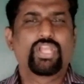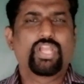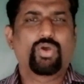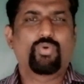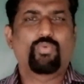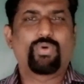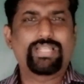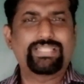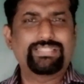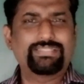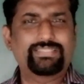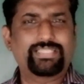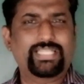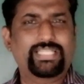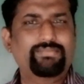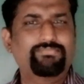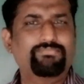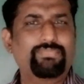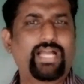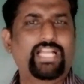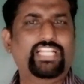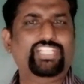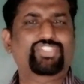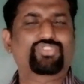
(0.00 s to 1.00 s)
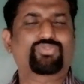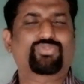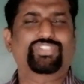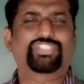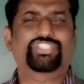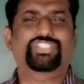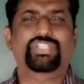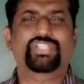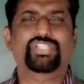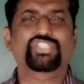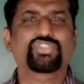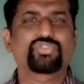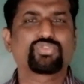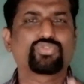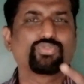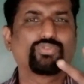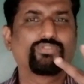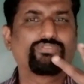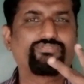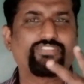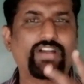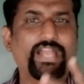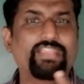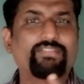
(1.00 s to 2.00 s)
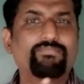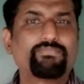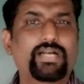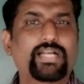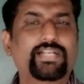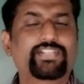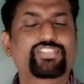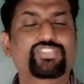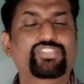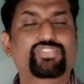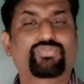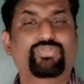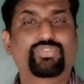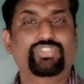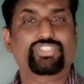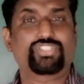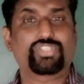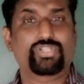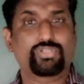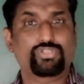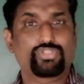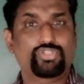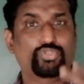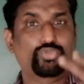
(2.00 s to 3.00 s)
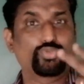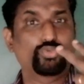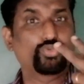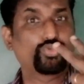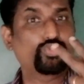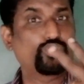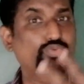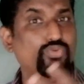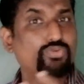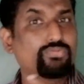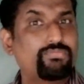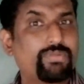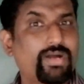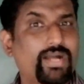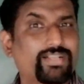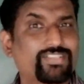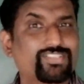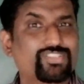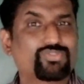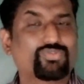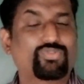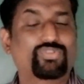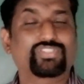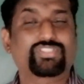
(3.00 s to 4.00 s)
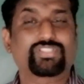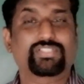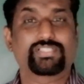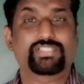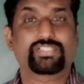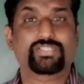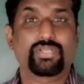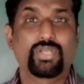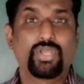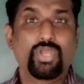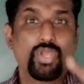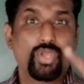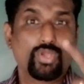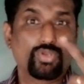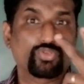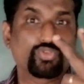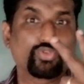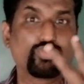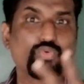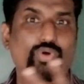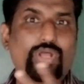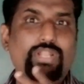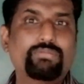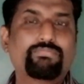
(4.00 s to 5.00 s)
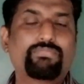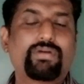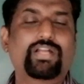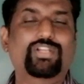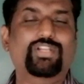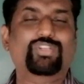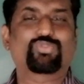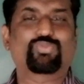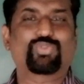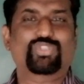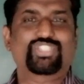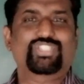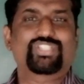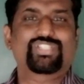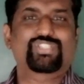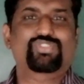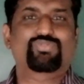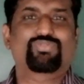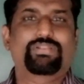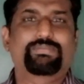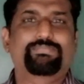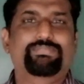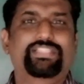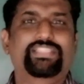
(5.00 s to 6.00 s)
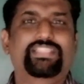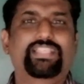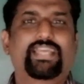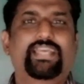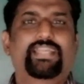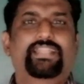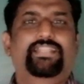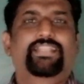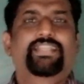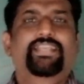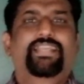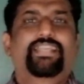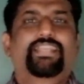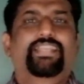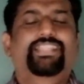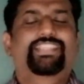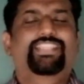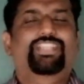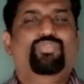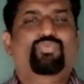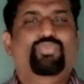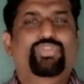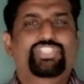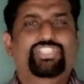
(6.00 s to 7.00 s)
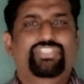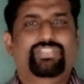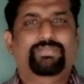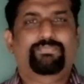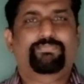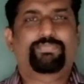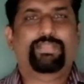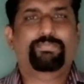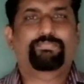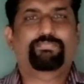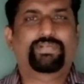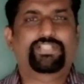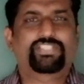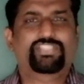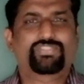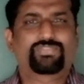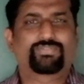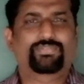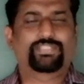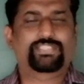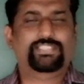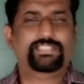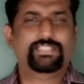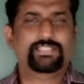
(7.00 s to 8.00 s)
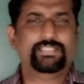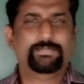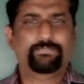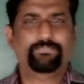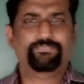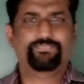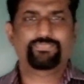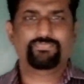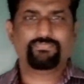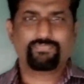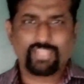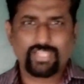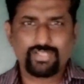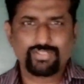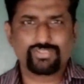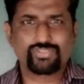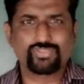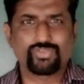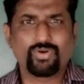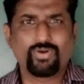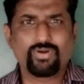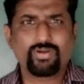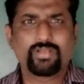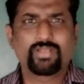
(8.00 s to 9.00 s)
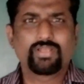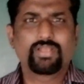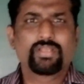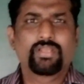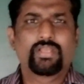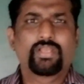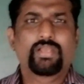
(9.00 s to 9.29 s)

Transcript: one 10 marks questions two five marks questions two two marks questions two one mark questions will be there in the question paper students so